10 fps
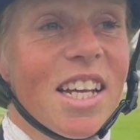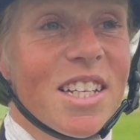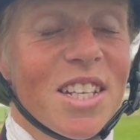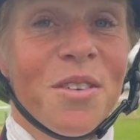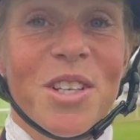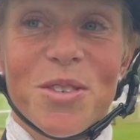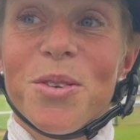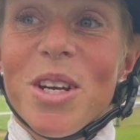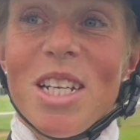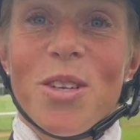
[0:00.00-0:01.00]
So it's
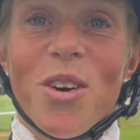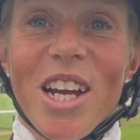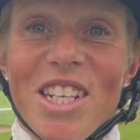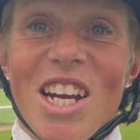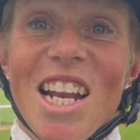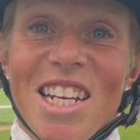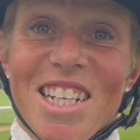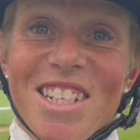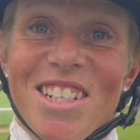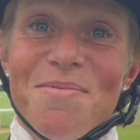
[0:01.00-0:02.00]
always quite a challenge
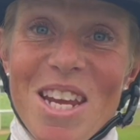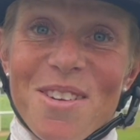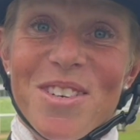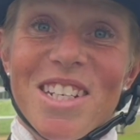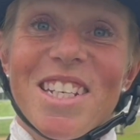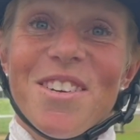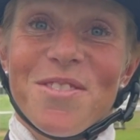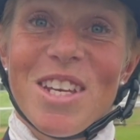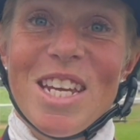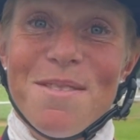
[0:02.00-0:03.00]
to make myself
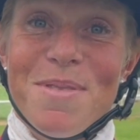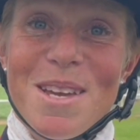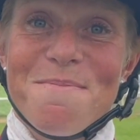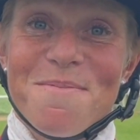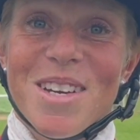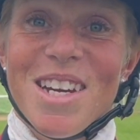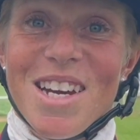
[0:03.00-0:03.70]
keep him